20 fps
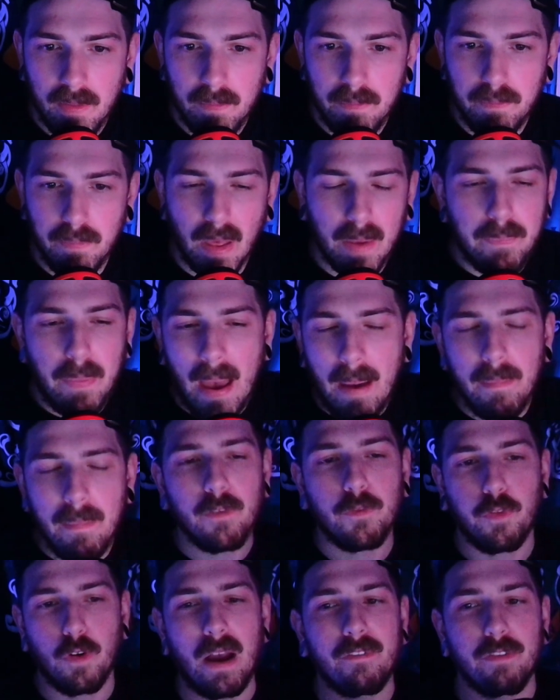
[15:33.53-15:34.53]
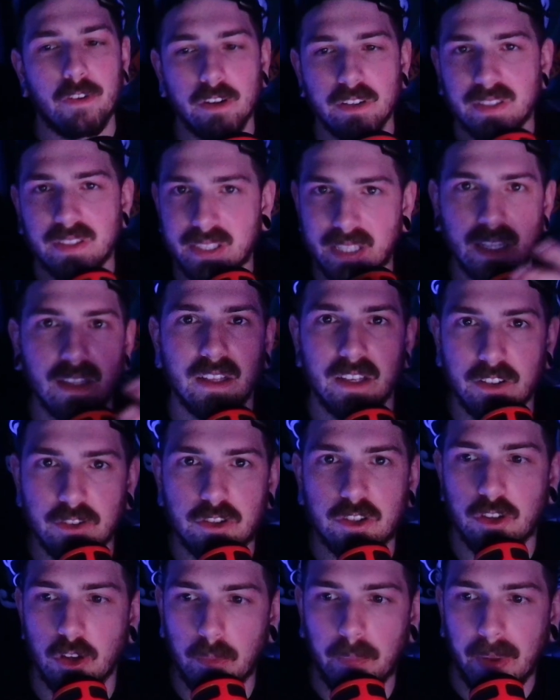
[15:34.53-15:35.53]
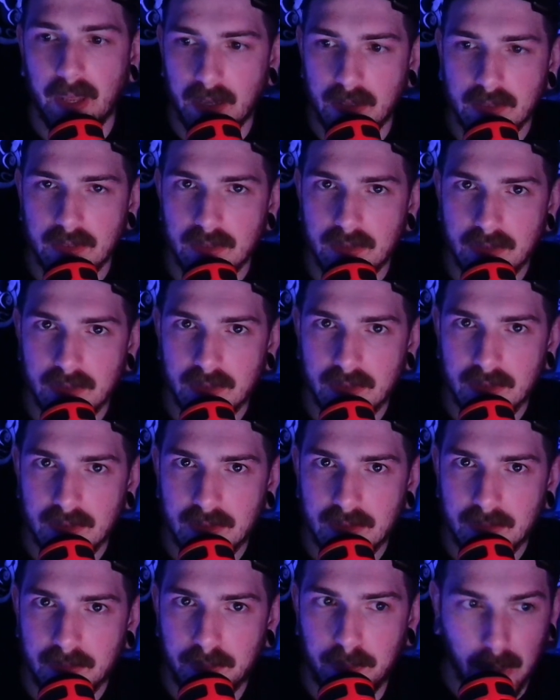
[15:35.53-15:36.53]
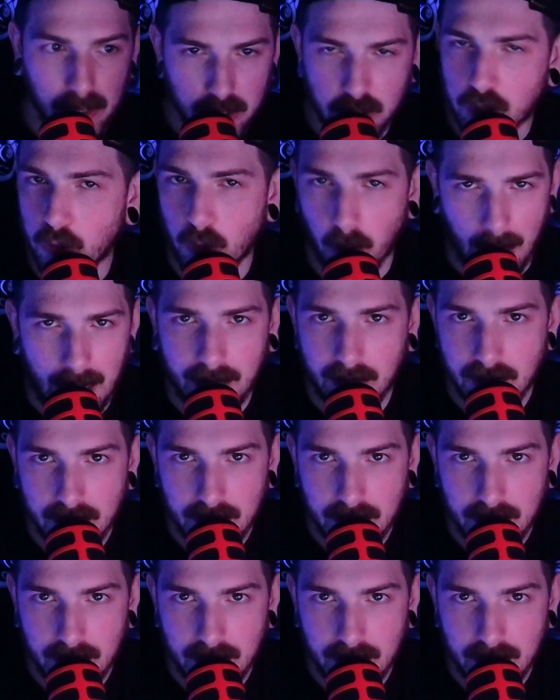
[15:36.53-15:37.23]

Batman Forever is silly and stupid, but it's great.